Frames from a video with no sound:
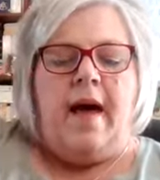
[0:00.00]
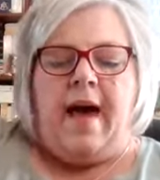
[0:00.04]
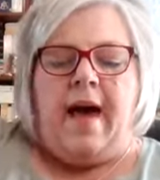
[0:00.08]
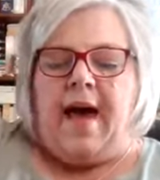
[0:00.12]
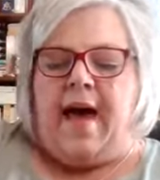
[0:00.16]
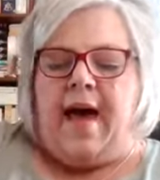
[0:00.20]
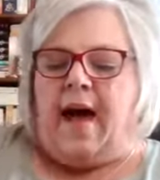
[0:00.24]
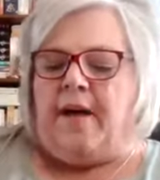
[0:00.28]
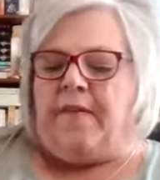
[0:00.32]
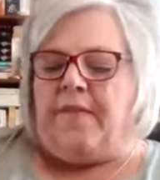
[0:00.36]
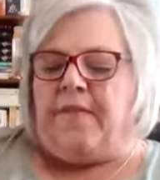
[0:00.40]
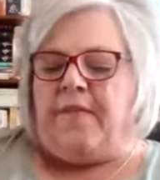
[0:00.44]

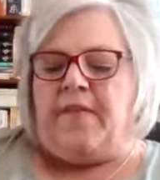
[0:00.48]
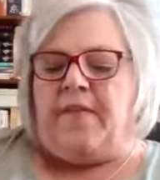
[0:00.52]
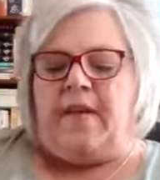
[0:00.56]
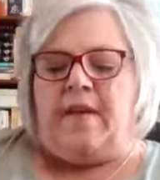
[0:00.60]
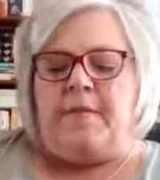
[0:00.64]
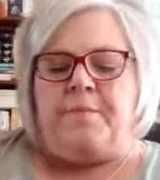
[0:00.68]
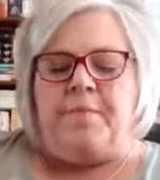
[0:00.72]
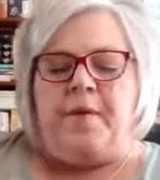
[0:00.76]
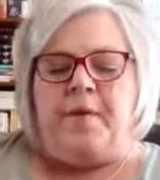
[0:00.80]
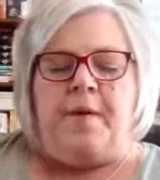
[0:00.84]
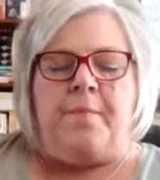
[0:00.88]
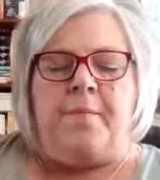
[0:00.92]
And I've
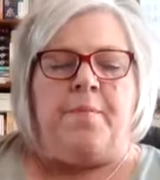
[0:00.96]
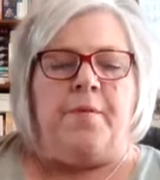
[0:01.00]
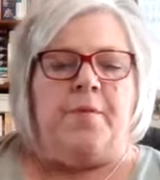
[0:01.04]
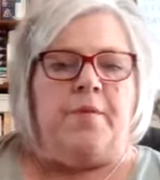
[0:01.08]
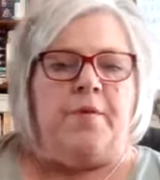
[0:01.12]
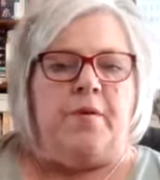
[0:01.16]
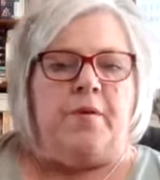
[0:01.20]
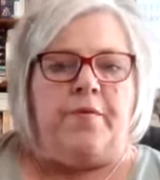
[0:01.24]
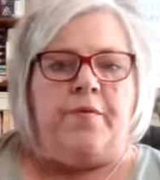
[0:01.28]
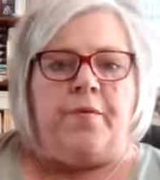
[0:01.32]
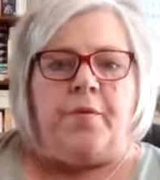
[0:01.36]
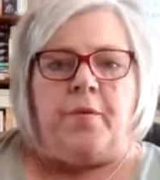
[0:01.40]
seen people
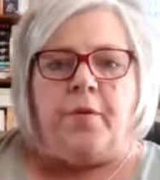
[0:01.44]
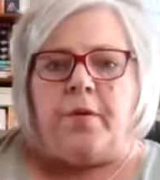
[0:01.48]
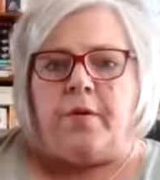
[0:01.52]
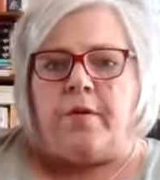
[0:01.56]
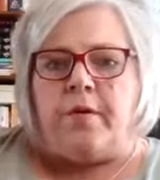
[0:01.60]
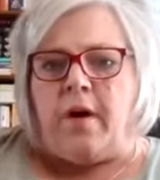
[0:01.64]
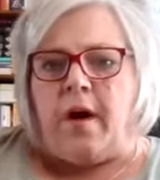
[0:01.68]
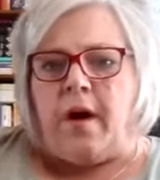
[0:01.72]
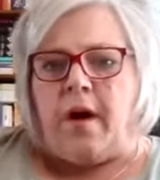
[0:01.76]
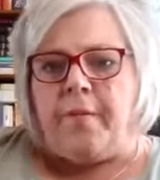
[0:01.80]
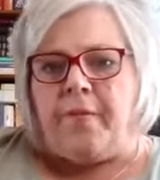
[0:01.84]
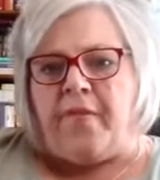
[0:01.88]
do 4
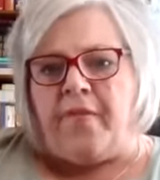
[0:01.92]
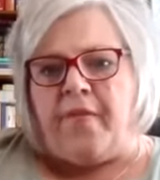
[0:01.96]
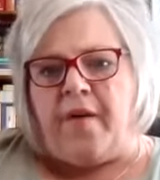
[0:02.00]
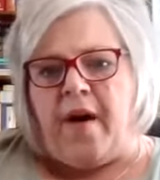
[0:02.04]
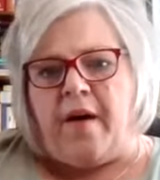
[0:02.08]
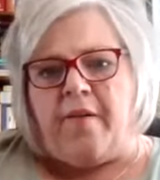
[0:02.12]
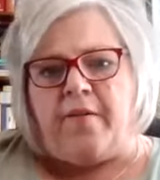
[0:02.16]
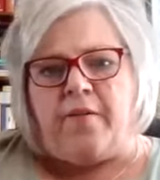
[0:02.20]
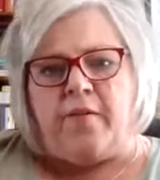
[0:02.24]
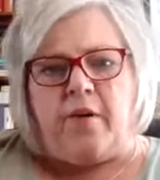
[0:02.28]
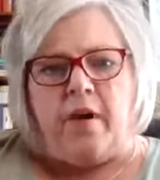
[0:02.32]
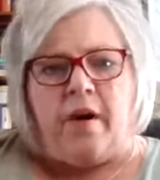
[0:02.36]
drops,
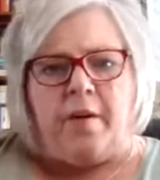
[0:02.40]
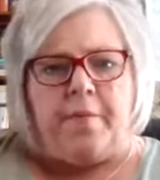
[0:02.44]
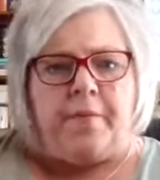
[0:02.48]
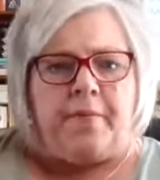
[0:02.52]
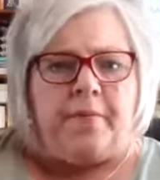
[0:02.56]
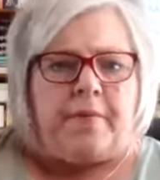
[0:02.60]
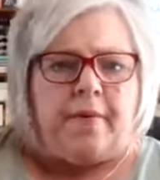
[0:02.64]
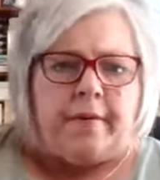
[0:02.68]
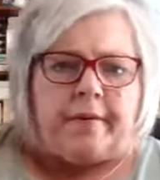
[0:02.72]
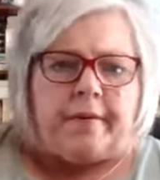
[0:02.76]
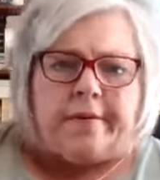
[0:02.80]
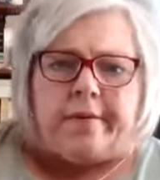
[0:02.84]
5
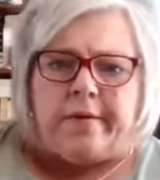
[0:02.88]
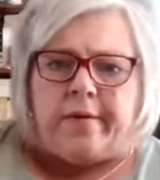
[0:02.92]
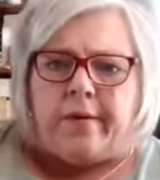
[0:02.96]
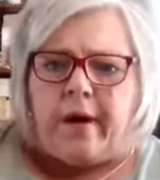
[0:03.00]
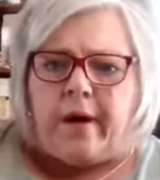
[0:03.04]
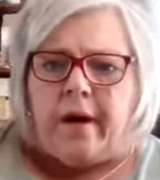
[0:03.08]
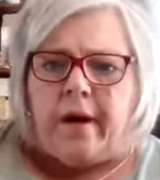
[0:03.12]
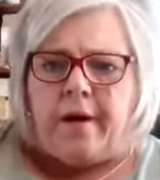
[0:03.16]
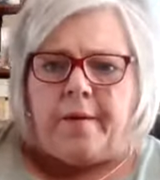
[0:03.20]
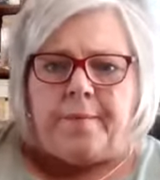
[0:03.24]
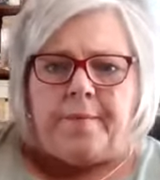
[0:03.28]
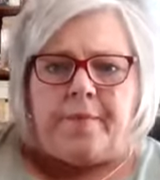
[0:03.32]
drops, 6
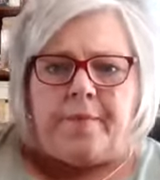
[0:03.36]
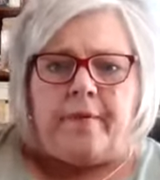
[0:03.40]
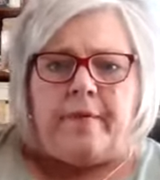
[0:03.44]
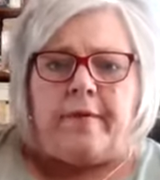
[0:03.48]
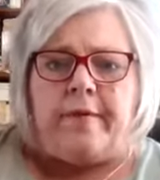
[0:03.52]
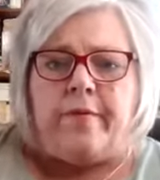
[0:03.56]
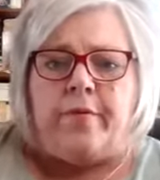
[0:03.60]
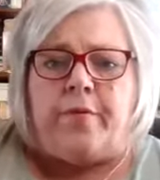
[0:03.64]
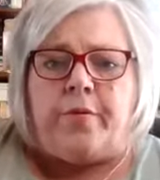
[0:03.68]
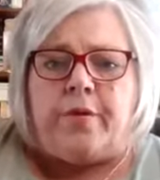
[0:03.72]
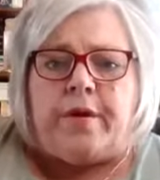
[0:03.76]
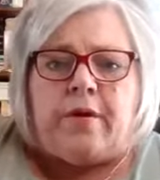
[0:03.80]
drops.
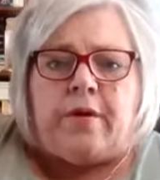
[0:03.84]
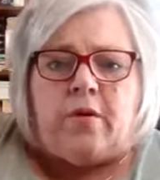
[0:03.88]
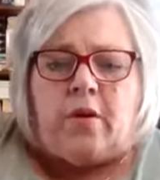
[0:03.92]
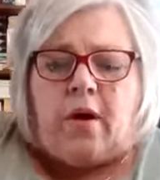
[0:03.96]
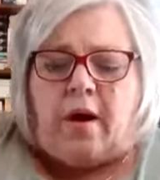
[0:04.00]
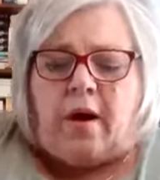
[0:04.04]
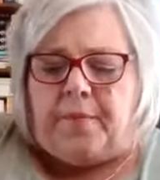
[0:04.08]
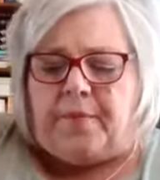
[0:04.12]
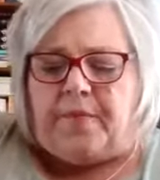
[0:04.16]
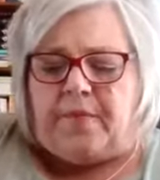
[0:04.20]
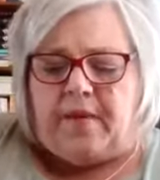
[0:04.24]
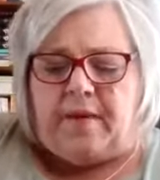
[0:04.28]
3
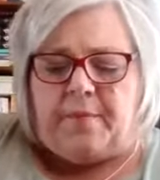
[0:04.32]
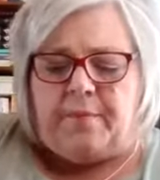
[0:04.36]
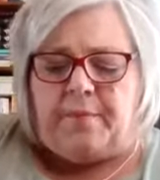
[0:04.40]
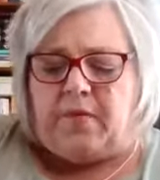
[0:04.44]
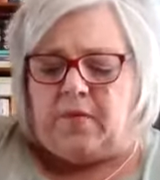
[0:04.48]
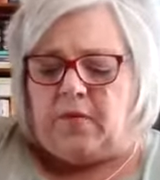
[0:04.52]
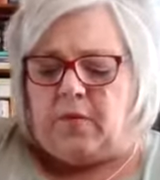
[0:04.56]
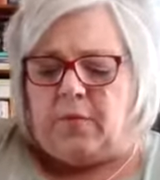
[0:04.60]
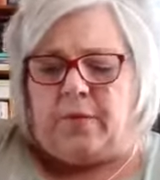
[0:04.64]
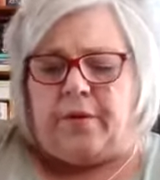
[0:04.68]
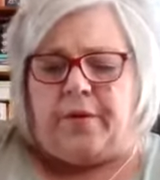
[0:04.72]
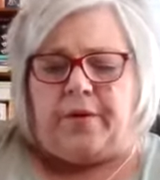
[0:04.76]
drops seems
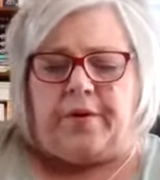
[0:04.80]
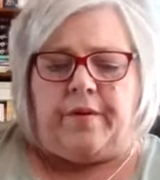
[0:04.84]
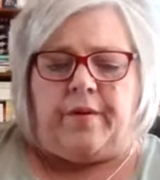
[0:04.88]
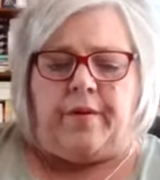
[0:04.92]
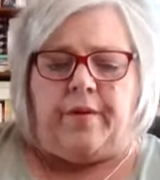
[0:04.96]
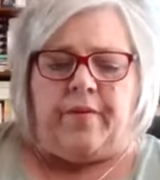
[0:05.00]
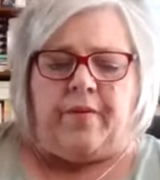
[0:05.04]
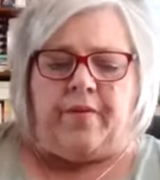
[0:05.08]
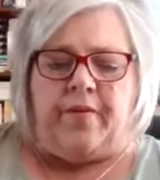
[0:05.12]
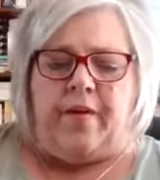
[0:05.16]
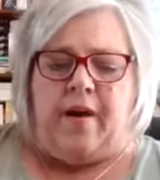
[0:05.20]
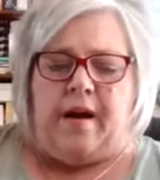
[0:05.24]
to work
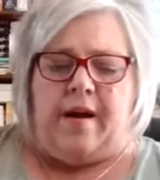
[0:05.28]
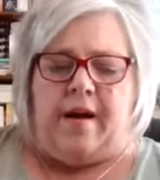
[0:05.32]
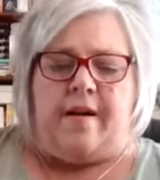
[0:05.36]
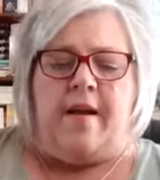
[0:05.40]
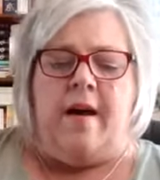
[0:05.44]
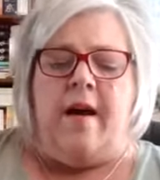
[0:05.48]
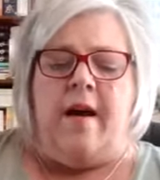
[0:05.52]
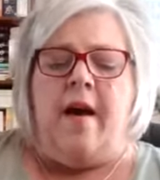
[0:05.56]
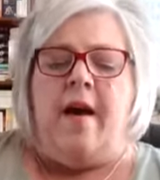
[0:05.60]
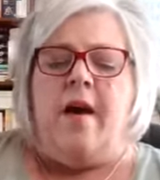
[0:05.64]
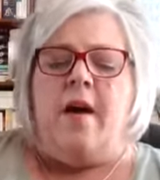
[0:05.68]
just fine.